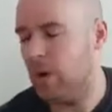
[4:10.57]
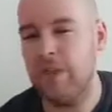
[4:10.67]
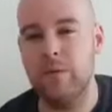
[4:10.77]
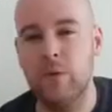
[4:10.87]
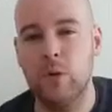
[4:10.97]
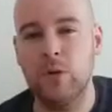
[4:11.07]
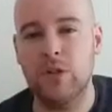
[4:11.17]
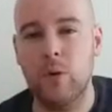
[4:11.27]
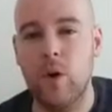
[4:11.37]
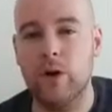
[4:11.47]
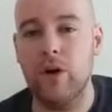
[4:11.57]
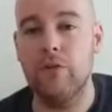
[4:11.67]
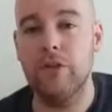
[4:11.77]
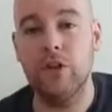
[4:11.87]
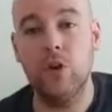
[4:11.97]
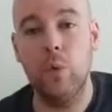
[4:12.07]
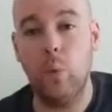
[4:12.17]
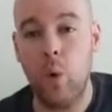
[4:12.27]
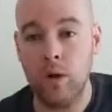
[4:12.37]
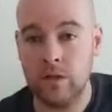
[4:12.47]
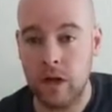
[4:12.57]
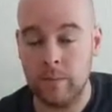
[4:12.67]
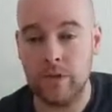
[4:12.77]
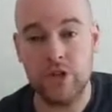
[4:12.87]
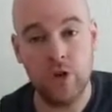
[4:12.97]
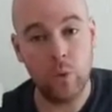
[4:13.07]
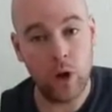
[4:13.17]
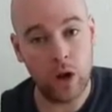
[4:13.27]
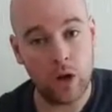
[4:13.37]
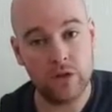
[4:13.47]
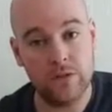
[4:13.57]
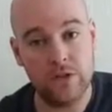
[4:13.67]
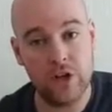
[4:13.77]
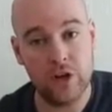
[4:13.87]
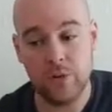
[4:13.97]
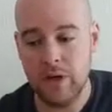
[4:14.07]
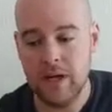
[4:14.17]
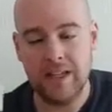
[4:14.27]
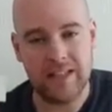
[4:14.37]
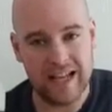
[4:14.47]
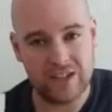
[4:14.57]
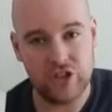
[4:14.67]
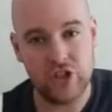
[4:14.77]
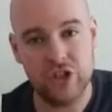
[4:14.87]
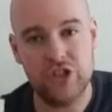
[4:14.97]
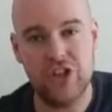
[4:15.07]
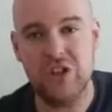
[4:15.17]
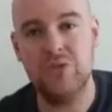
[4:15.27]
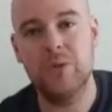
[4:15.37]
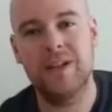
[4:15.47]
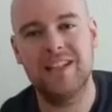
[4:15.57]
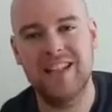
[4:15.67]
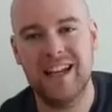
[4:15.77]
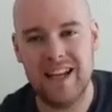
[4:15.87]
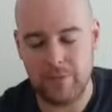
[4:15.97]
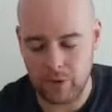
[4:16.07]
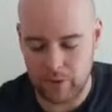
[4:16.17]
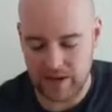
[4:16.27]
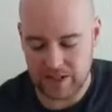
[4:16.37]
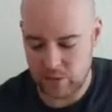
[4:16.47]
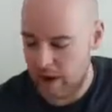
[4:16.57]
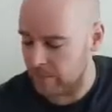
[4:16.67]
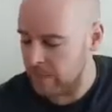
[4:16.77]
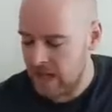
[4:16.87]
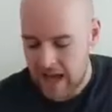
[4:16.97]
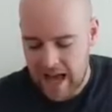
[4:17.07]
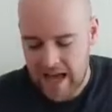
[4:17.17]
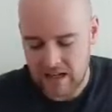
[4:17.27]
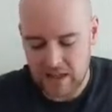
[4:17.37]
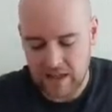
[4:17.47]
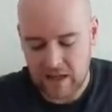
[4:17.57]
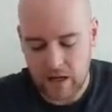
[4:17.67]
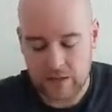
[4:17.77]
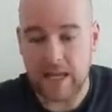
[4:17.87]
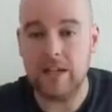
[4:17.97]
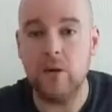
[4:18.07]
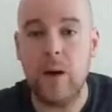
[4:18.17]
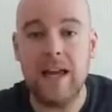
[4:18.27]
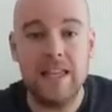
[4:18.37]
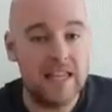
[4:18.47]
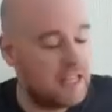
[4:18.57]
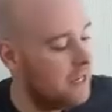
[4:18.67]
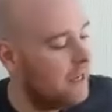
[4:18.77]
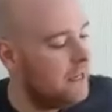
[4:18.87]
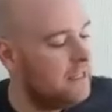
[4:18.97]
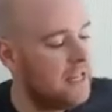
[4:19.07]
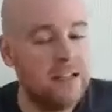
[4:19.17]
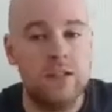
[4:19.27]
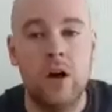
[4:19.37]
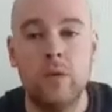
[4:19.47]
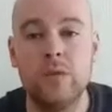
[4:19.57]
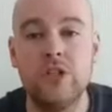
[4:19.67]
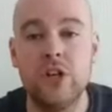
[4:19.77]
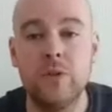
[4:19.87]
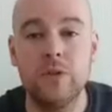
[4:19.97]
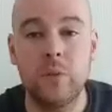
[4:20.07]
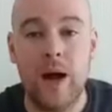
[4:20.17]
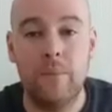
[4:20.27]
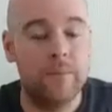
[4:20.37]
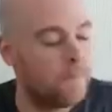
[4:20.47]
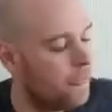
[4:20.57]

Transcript: I think we're also quite confident that 1 times 2, 1 lot of 2, that's just 2. So I can take that one away as well. And I think I'll take away the 10 times 2 as well,